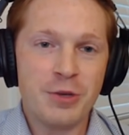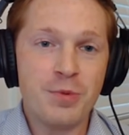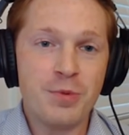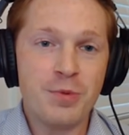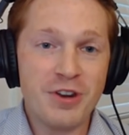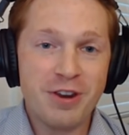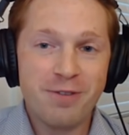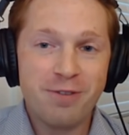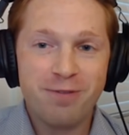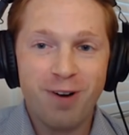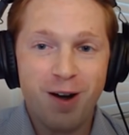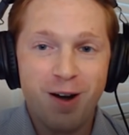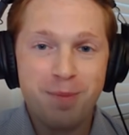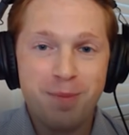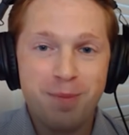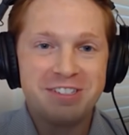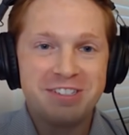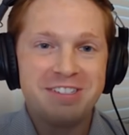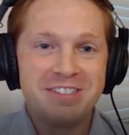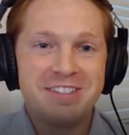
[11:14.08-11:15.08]
community
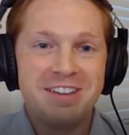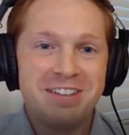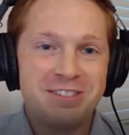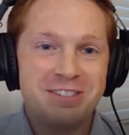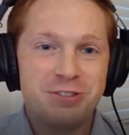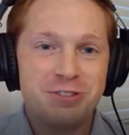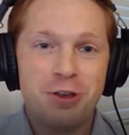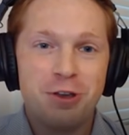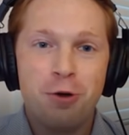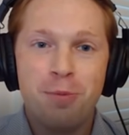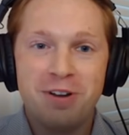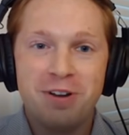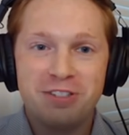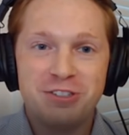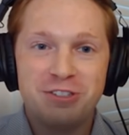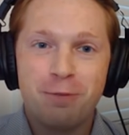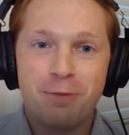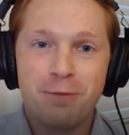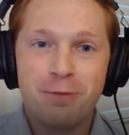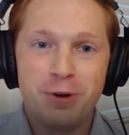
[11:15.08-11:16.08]
pharmacy is so
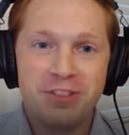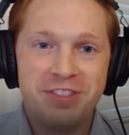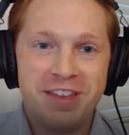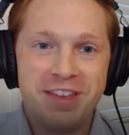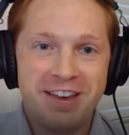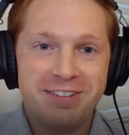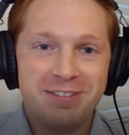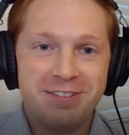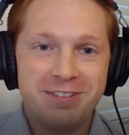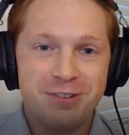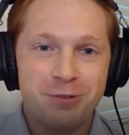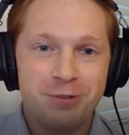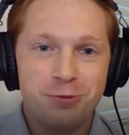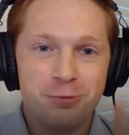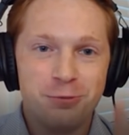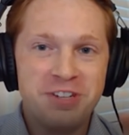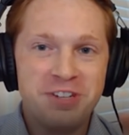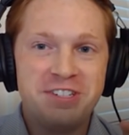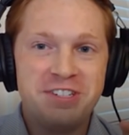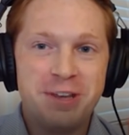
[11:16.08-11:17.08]
much different than
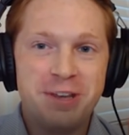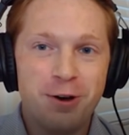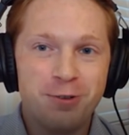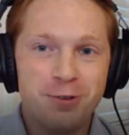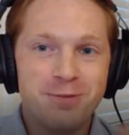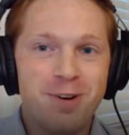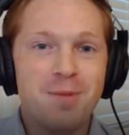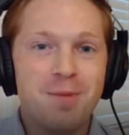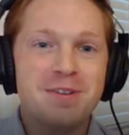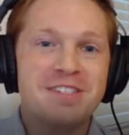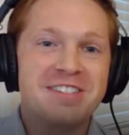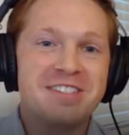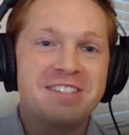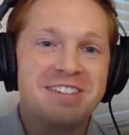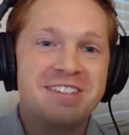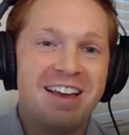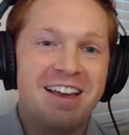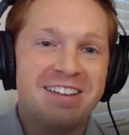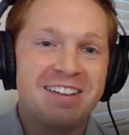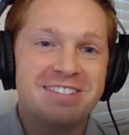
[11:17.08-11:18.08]
retail
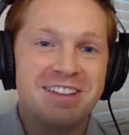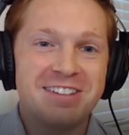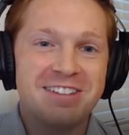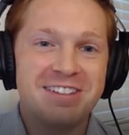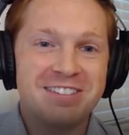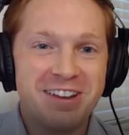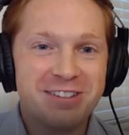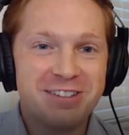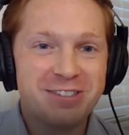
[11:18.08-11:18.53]
pharmacy, as they say.